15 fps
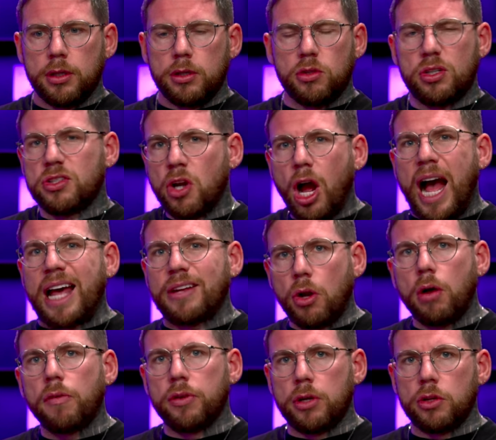So it's not as
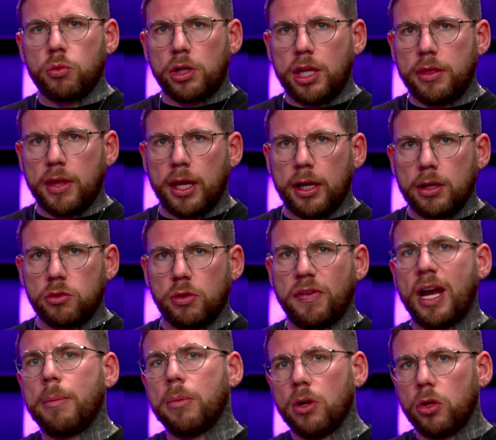often as what you think. So if
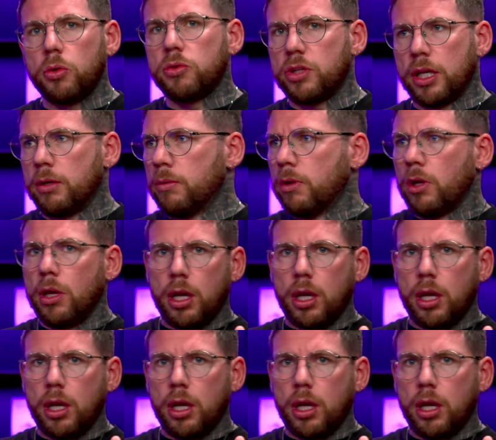I'm losing